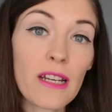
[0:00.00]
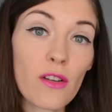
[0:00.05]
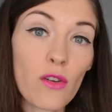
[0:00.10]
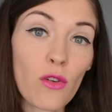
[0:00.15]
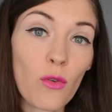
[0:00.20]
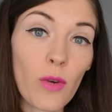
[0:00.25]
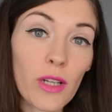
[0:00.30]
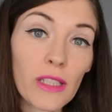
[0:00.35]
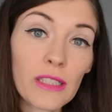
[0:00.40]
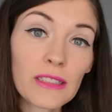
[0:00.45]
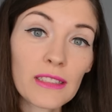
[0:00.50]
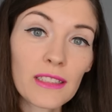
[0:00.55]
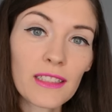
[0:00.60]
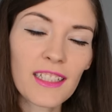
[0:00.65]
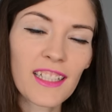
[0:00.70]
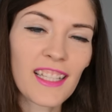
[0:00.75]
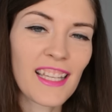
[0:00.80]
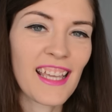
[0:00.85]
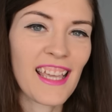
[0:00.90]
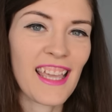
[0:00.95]
long one
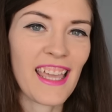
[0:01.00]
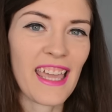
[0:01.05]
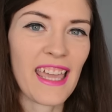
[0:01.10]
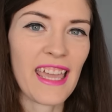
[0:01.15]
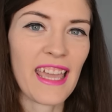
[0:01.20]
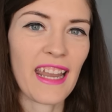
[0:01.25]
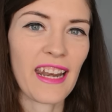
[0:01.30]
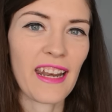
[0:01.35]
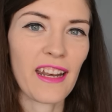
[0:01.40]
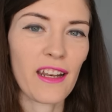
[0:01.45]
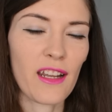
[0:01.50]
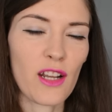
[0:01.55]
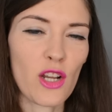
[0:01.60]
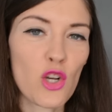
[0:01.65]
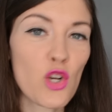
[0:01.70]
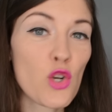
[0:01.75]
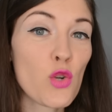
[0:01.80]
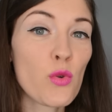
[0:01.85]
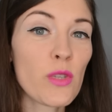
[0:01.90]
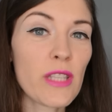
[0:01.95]
and
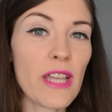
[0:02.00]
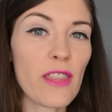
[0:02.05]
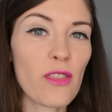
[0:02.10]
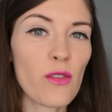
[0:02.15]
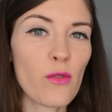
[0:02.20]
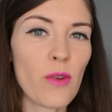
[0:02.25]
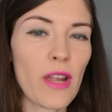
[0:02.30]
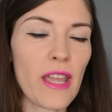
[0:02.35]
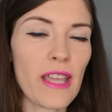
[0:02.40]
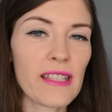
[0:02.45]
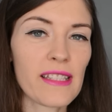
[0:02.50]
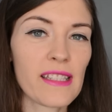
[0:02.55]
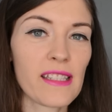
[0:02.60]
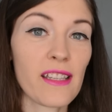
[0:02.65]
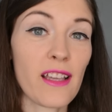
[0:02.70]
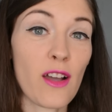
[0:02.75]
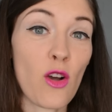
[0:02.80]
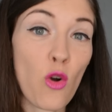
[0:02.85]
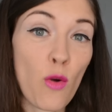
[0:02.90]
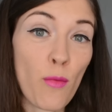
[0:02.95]
loose at the
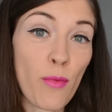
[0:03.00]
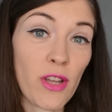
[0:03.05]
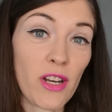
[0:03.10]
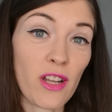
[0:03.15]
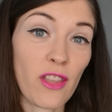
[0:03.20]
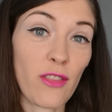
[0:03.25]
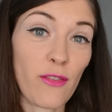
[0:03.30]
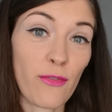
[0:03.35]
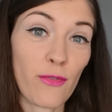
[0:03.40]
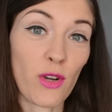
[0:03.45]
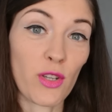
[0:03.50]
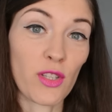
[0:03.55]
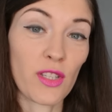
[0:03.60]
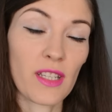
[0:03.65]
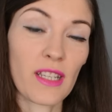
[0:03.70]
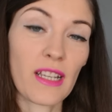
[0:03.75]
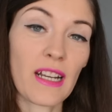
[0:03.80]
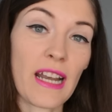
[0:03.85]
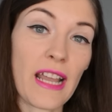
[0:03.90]
waist, open on the front.